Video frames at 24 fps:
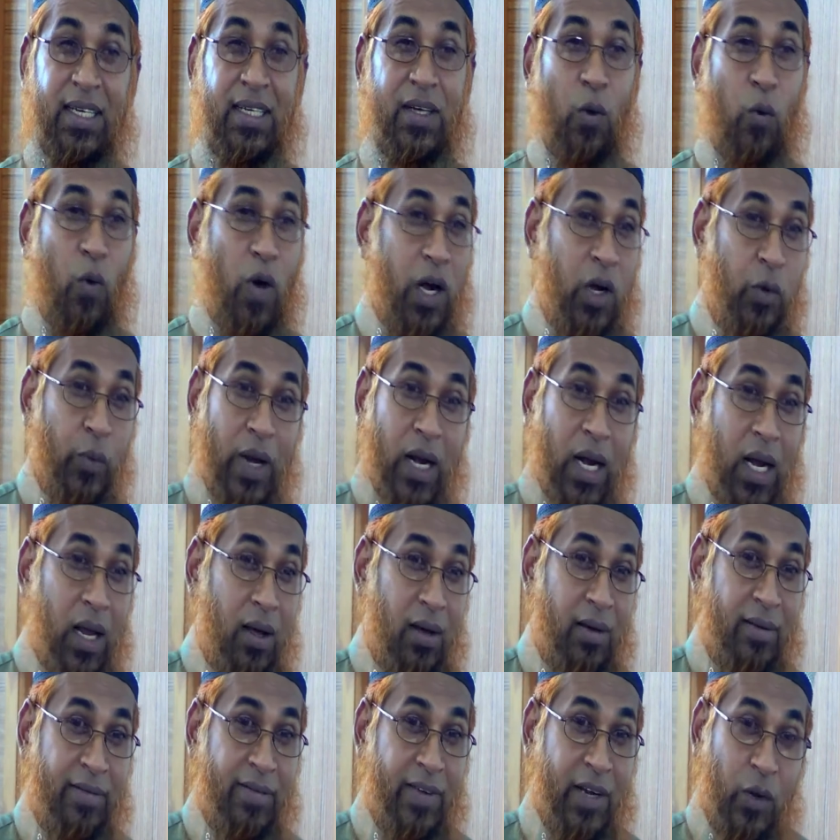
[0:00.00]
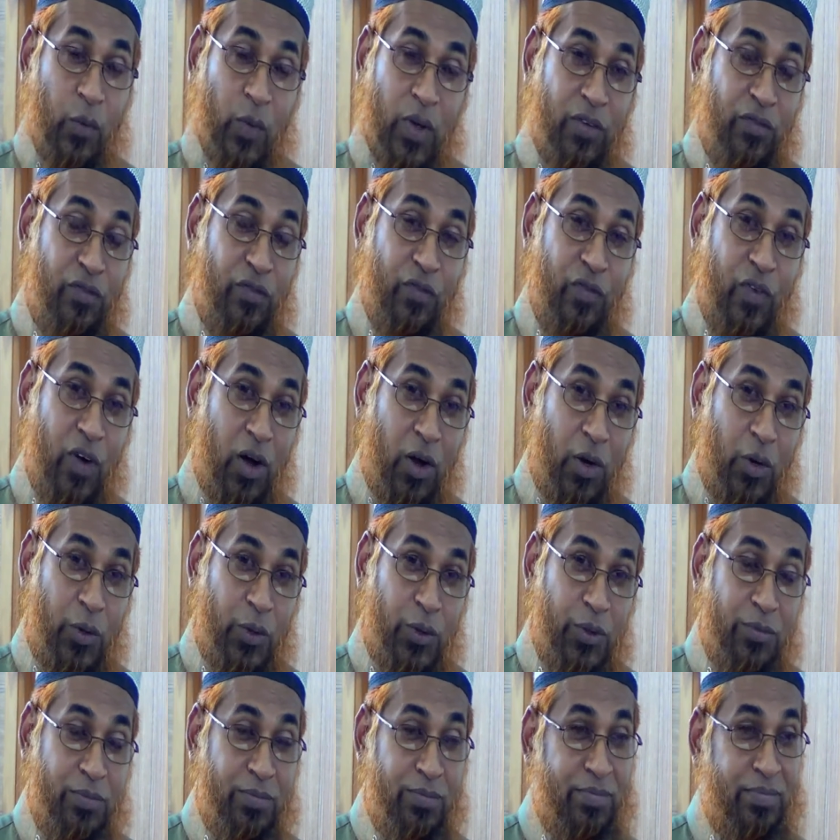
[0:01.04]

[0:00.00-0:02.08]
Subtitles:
The one we love and we follow,